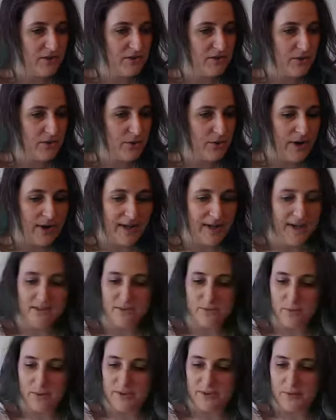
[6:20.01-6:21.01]
So I
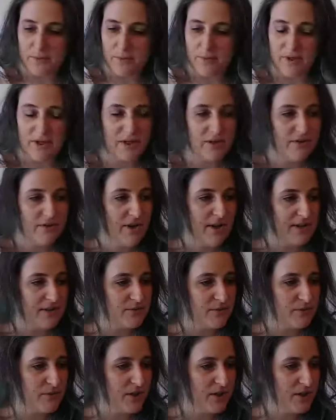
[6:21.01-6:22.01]
guess that's what we're going to do
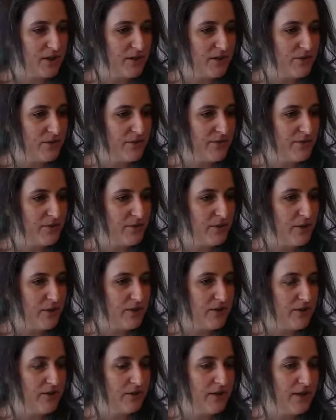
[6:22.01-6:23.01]
next. We're going to do a few
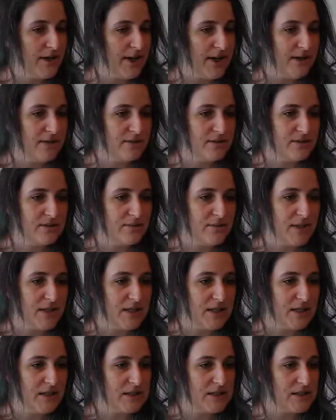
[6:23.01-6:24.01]
little
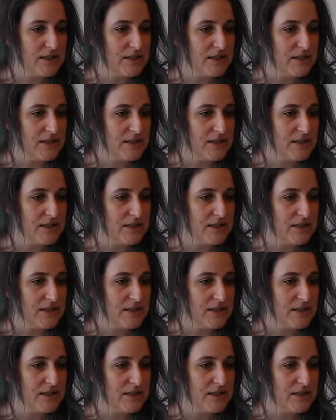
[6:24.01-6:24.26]
announcements.